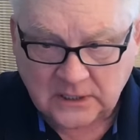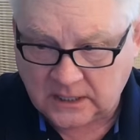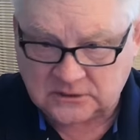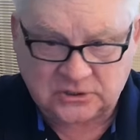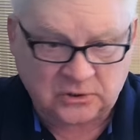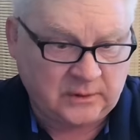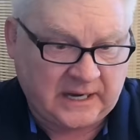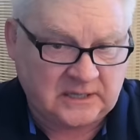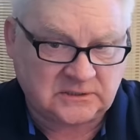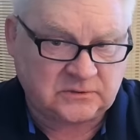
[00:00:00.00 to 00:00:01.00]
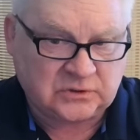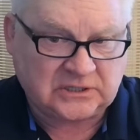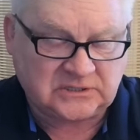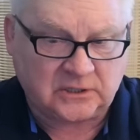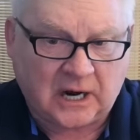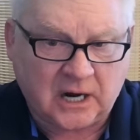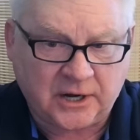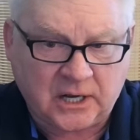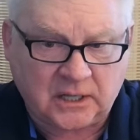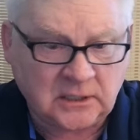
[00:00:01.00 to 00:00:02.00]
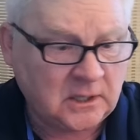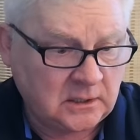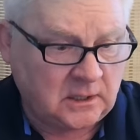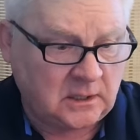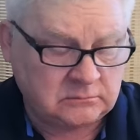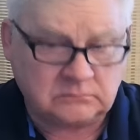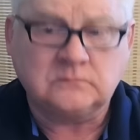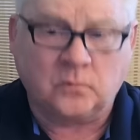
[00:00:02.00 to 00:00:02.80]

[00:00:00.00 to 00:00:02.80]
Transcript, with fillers: And so, as this article uh,